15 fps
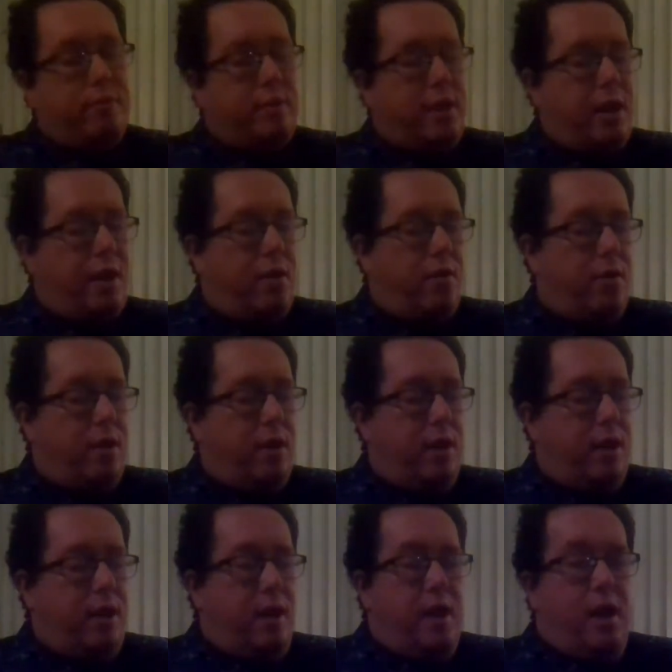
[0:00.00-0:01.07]
Now,
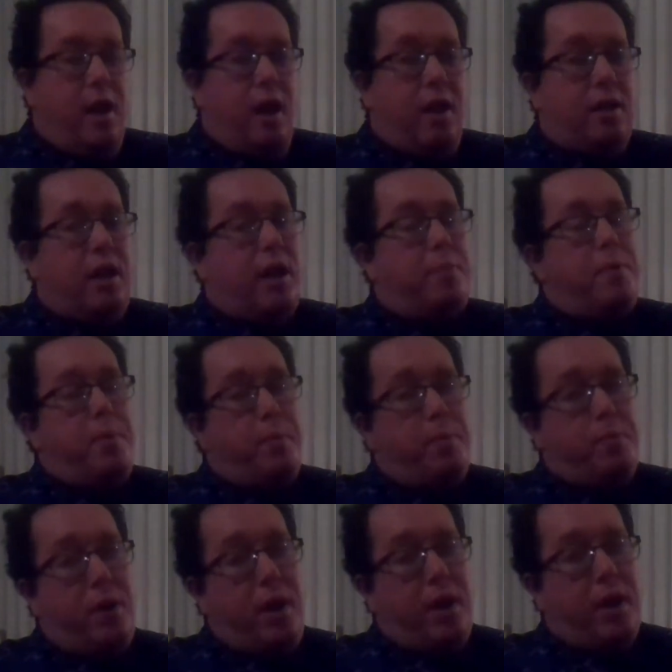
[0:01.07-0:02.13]
a lot of people pray to